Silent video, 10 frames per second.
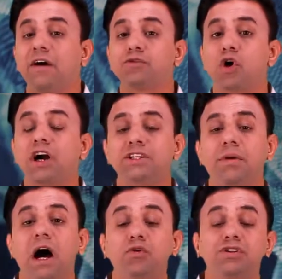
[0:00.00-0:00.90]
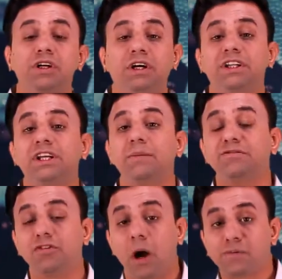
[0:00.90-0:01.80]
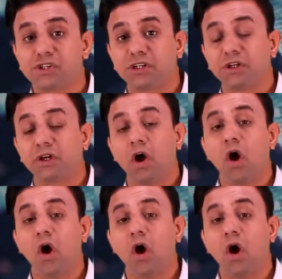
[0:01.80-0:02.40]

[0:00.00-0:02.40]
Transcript: have talked about the absorption